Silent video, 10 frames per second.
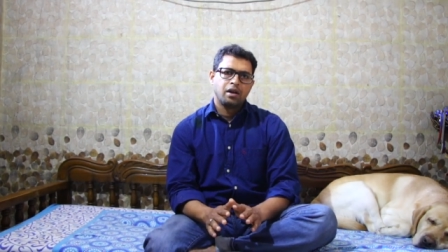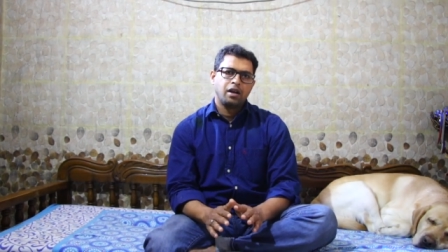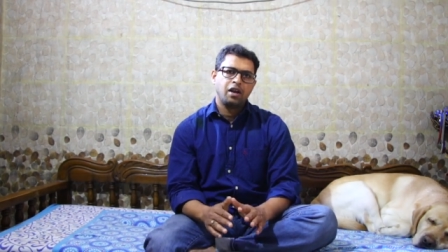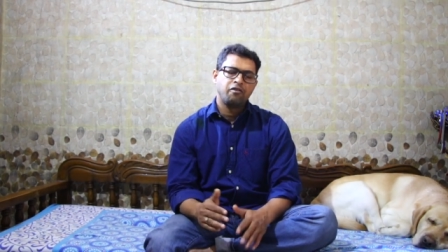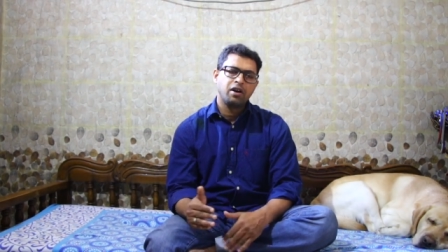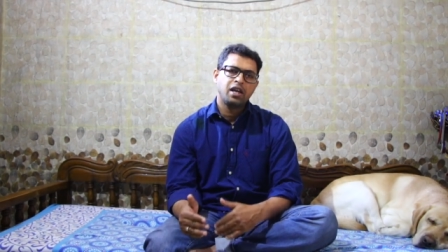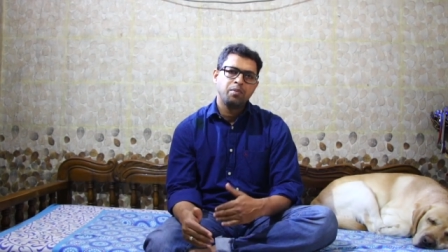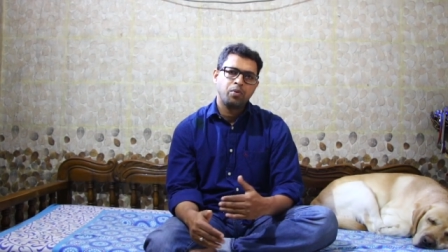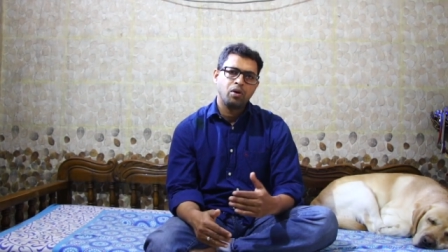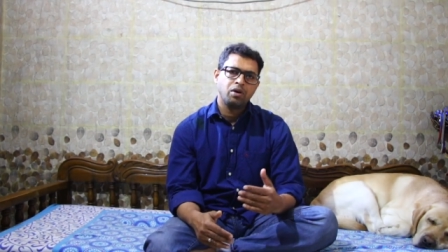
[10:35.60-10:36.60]
never
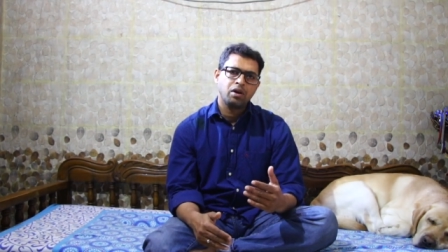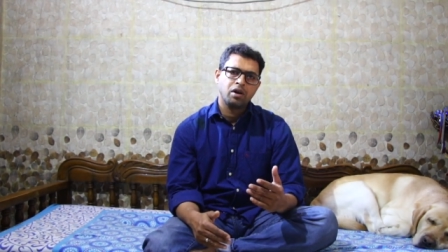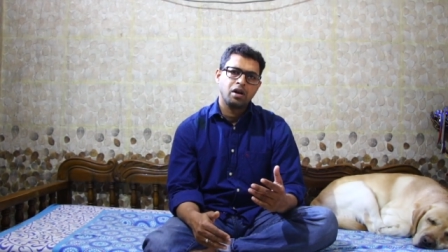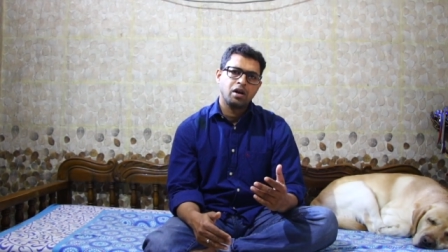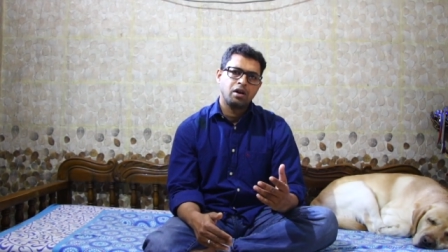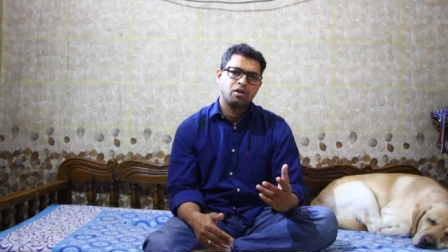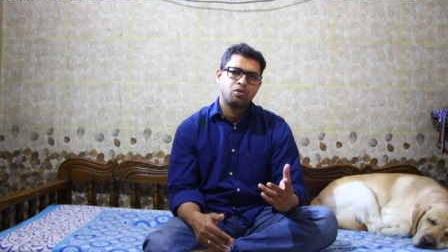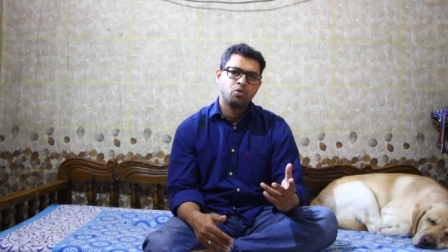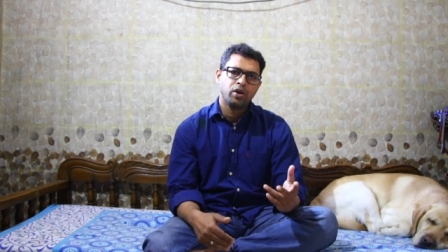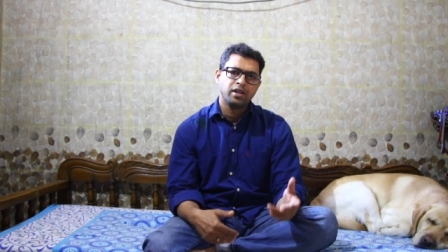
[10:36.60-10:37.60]
keep on
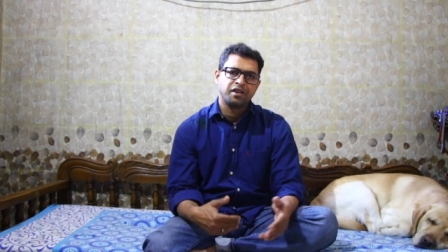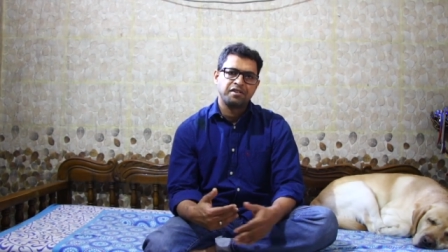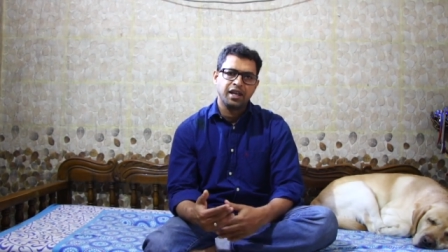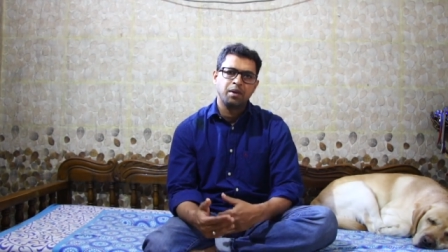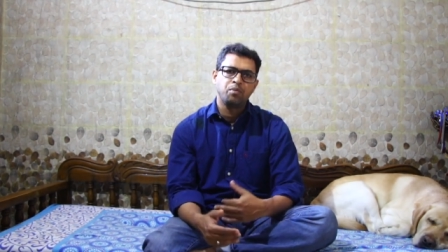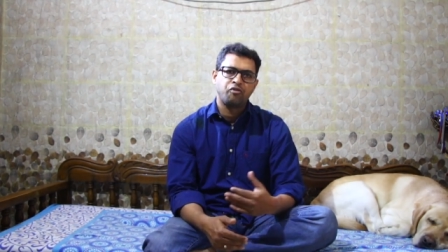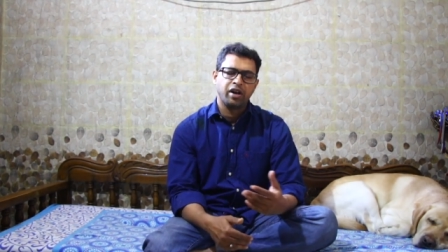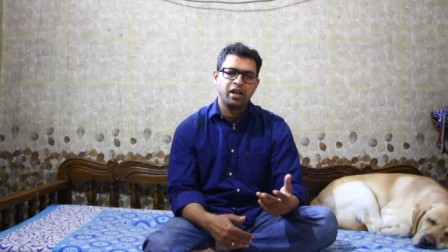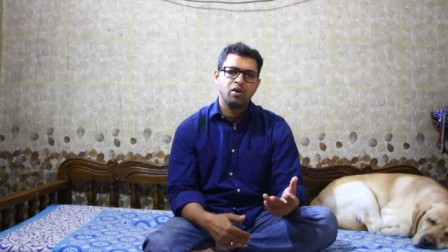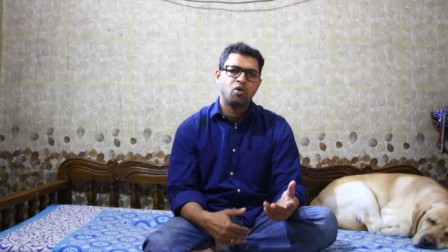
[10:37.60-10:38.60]
doing the same
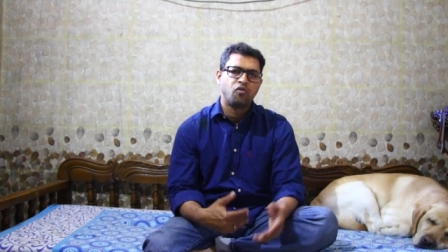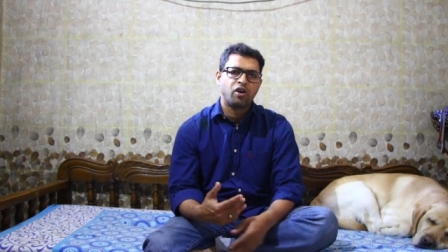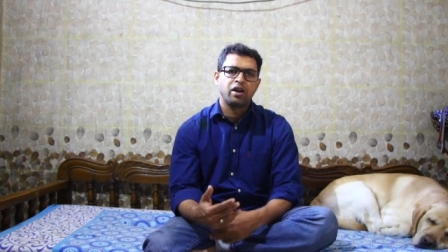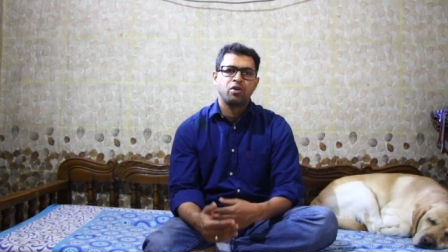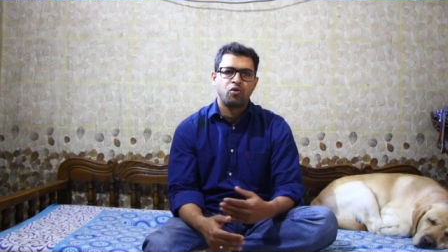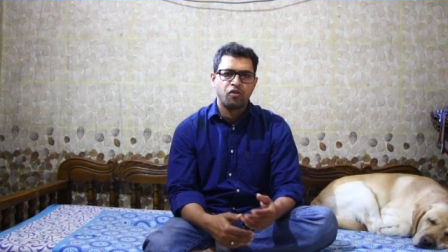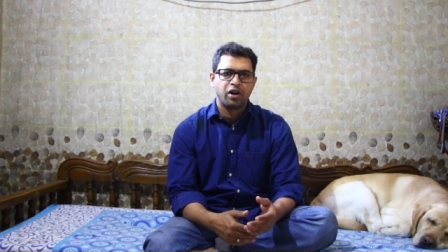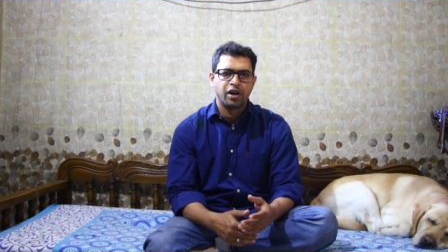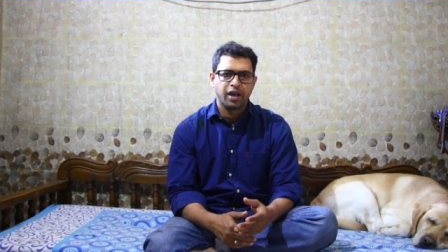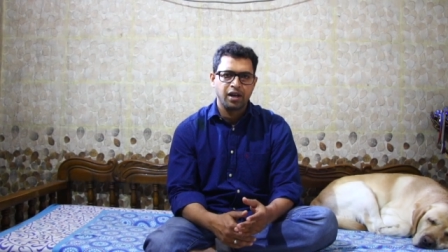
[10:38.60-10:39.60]
training over and over
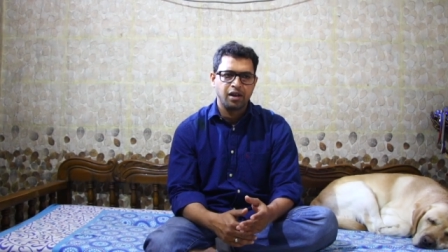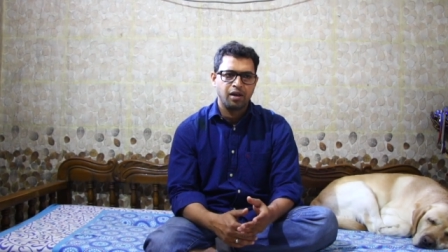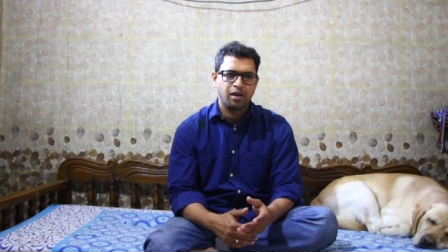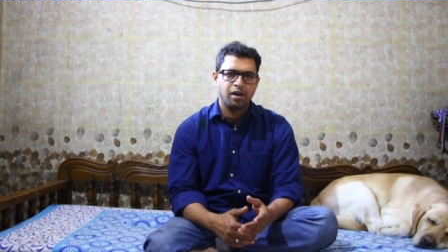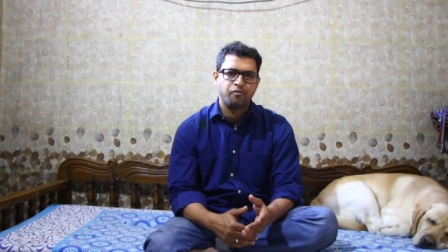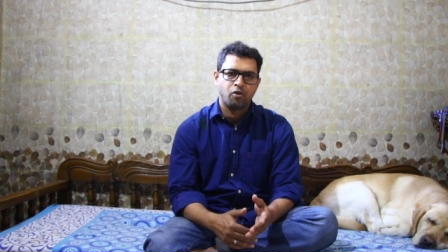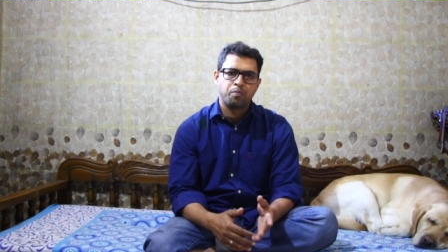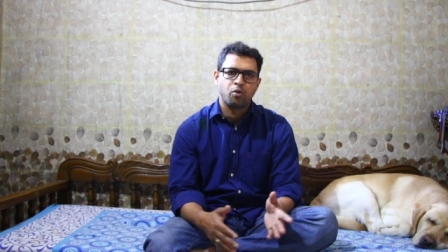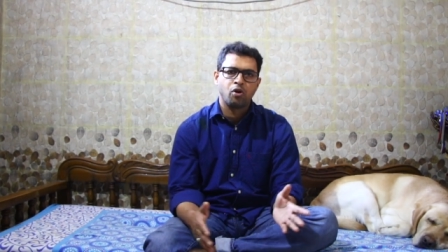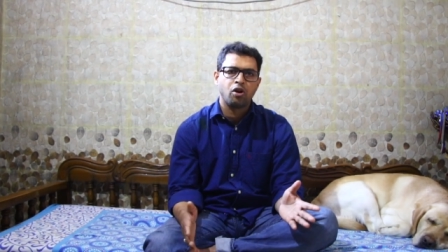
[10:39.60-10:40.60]
again for a
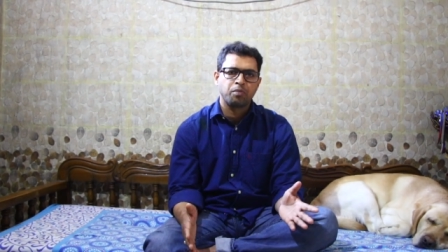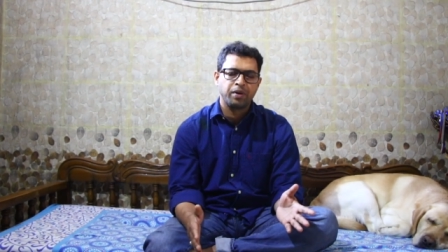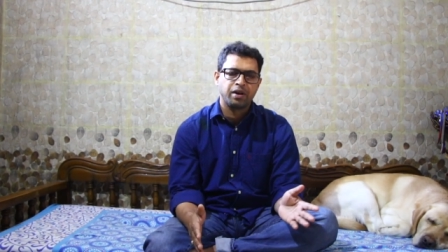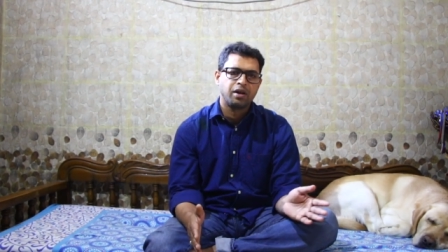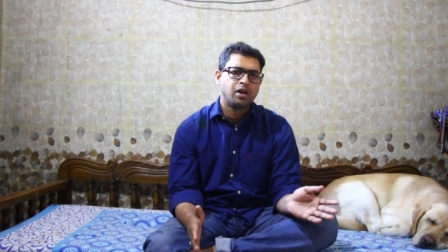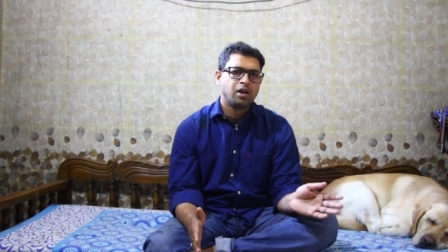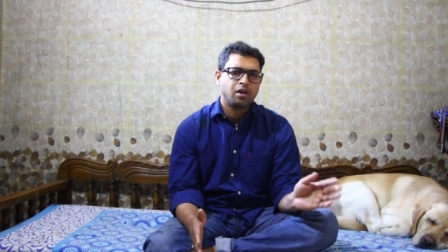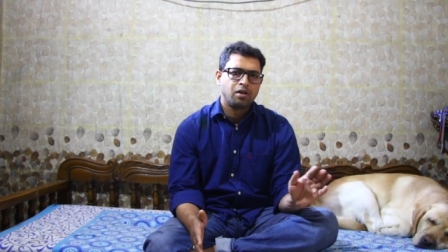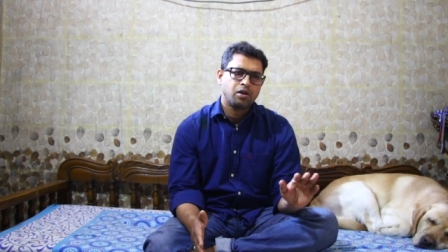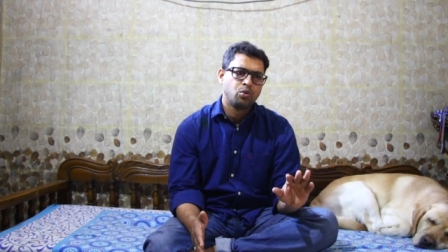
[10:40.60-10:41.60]
prolonged period.
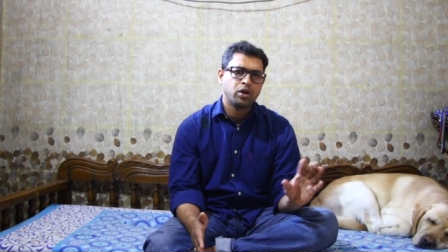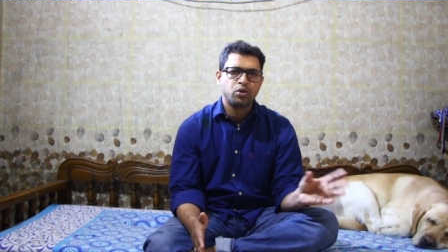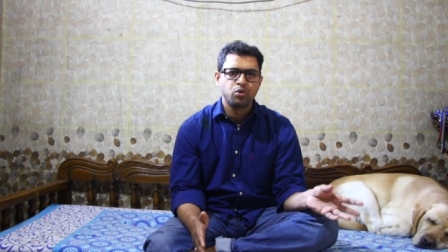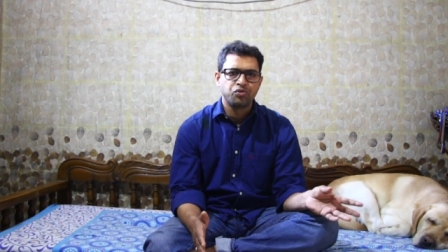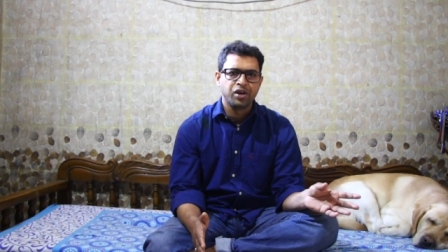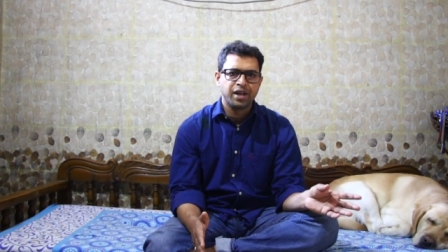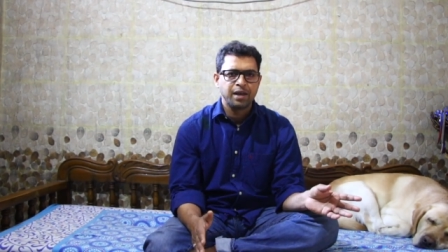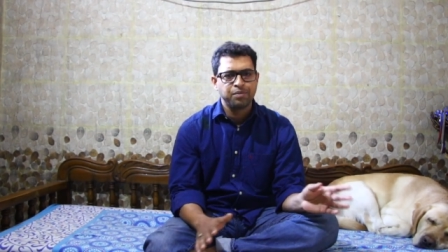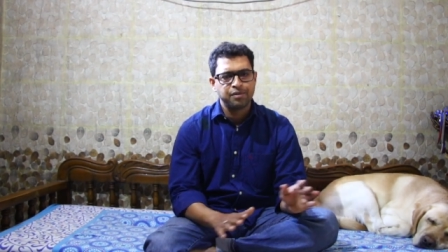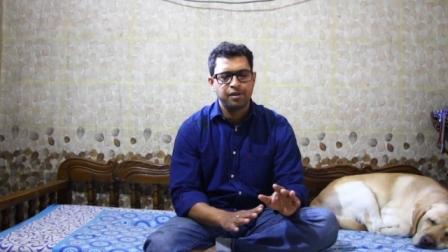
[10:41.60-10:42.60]
Do it 2-3
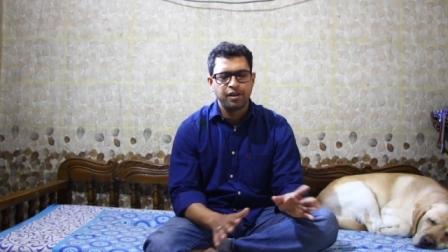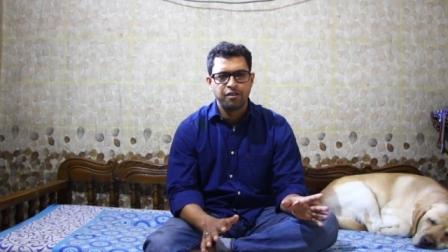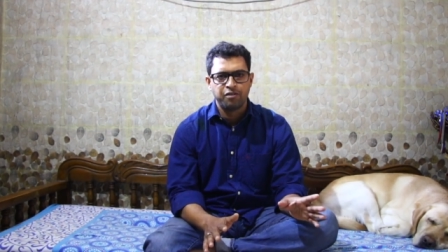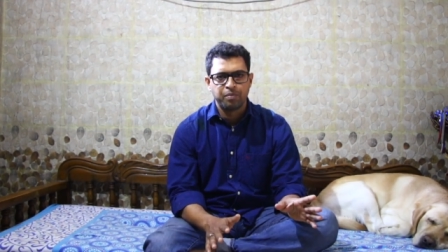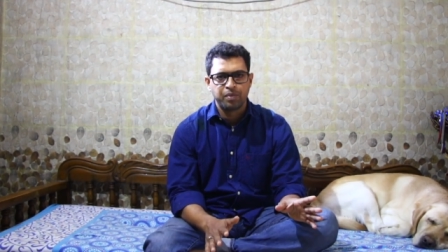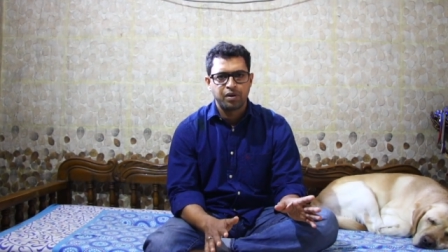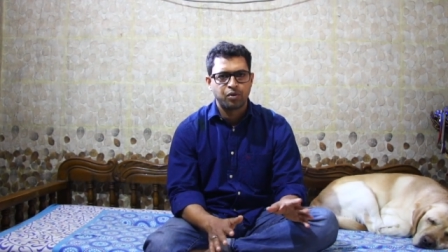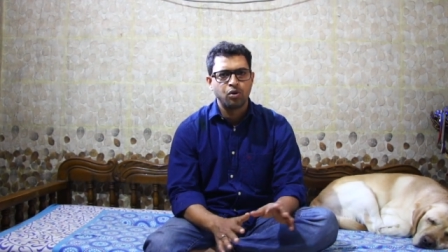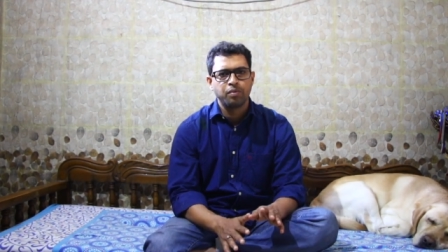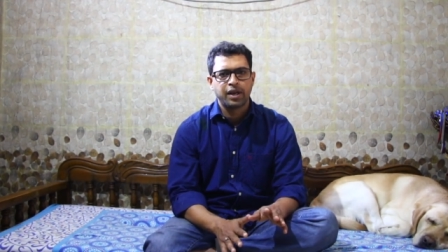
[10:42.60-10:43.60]
times, leave him.
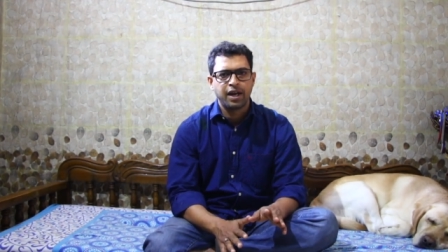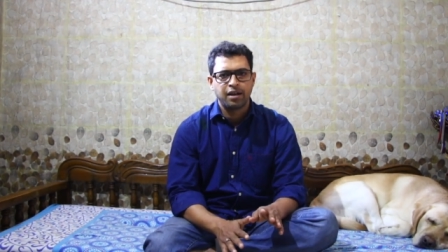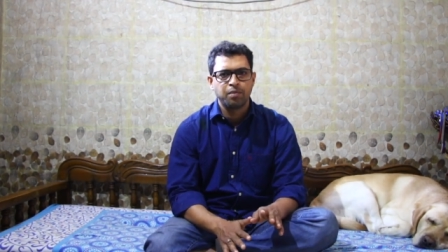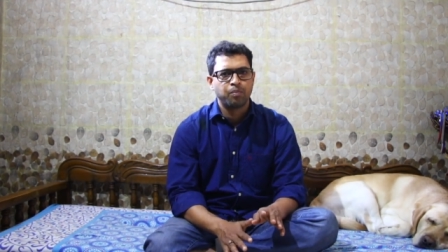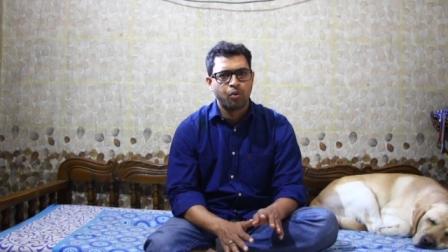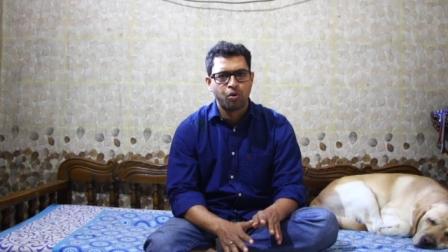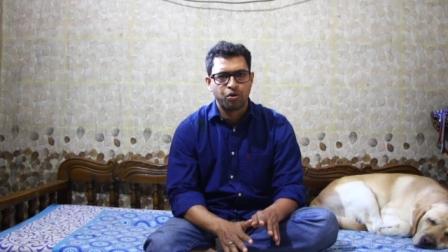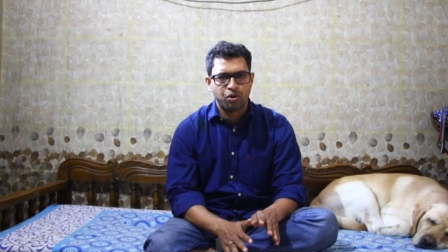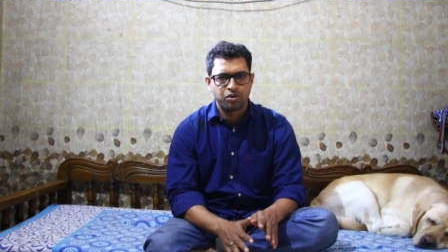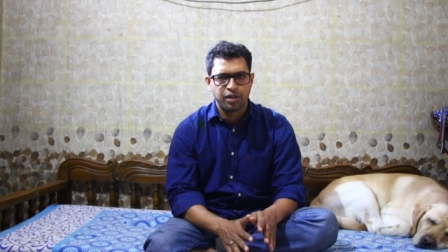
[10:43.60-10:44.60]
Don't get him
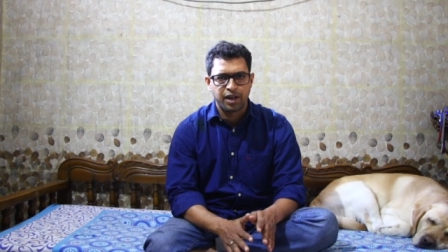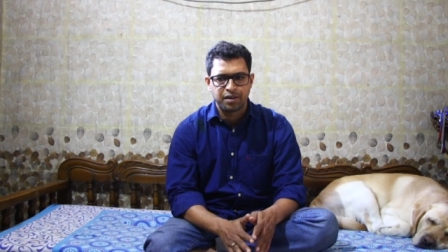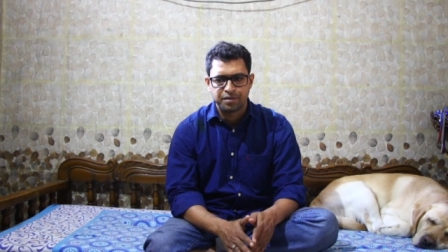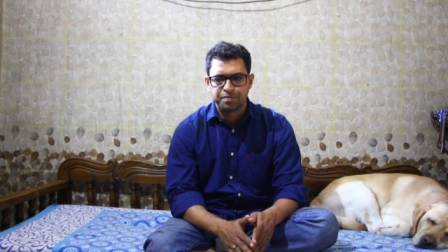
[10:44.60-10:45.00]
bored on that.